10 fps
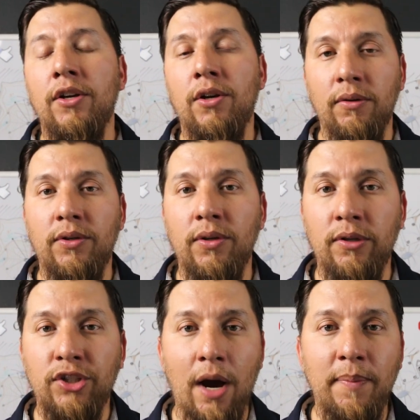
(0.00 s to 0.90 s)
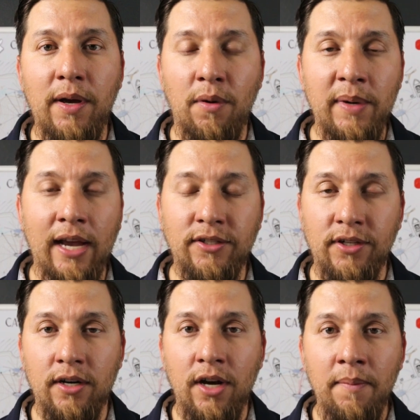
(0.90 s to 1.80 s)
go to
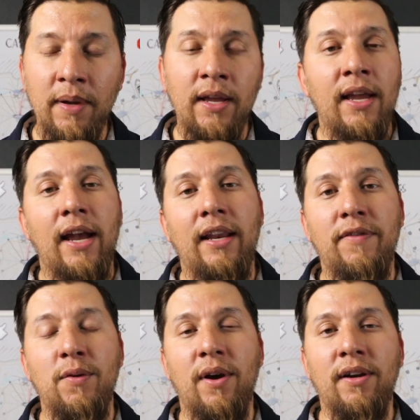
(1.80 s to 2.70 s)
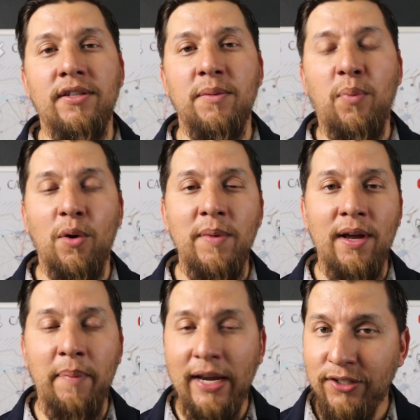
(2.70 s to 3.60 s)
shop.romancastro.com, And if you want to support me
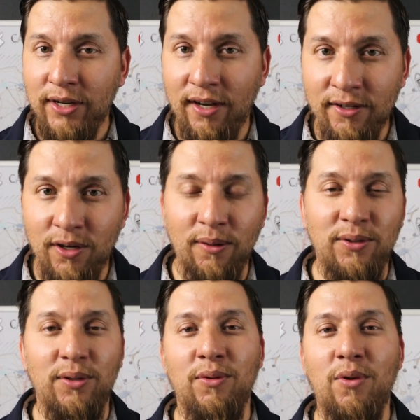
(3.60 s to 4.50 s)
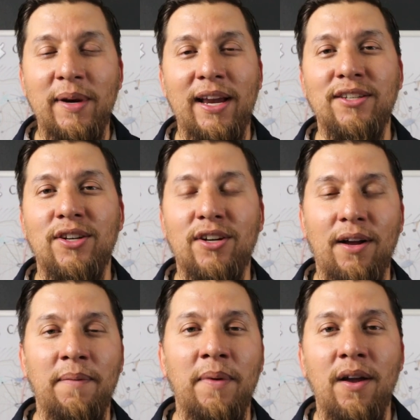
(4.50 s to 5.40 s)
on Patreon, go to
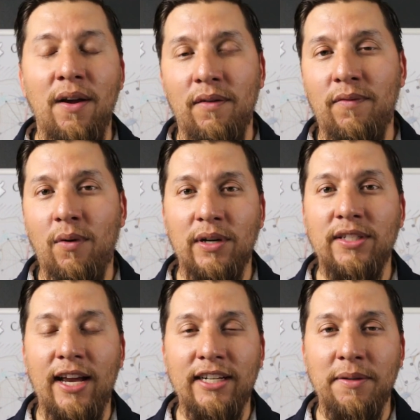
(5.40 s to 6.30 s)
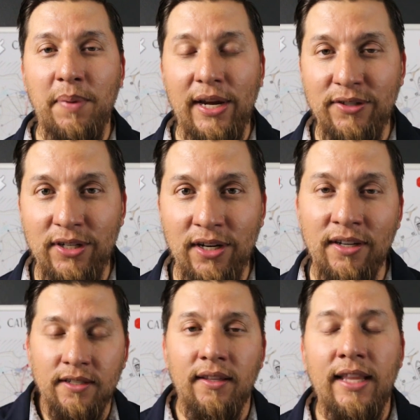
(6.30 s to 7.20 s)
romancastro.com forward slash
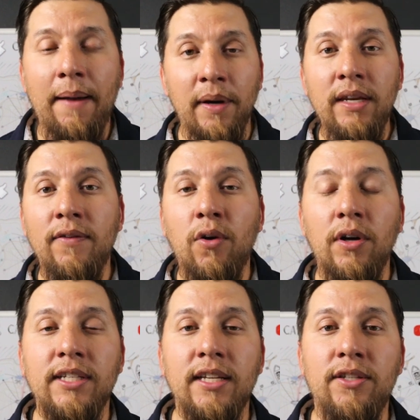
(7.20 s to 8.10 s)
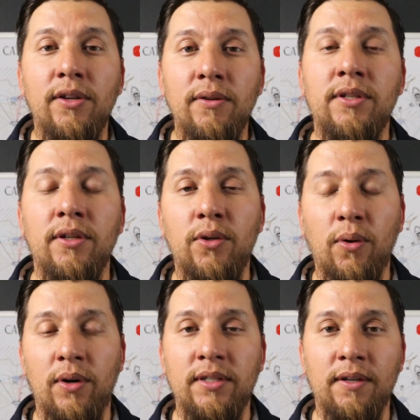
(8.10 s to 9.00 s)
Patreon. That money, of course, gets used
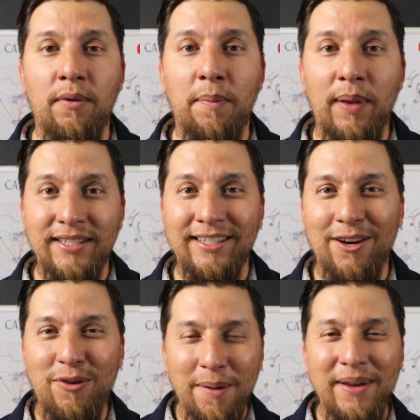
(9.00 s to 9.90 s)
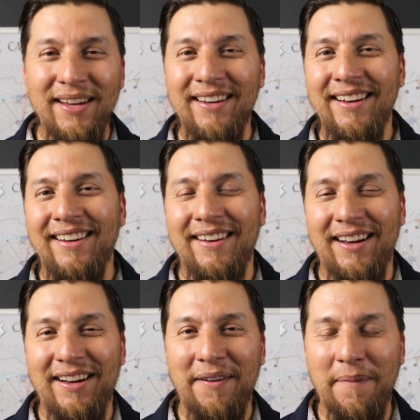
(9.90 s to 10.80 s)
towards replacing equipment,
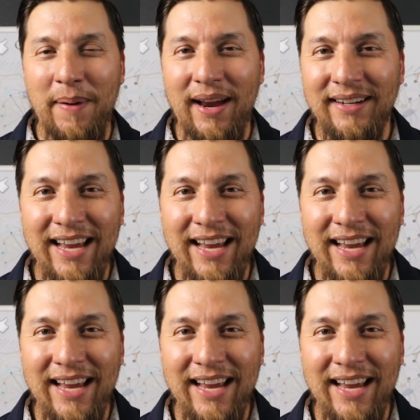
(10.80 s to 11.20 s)
uh, buying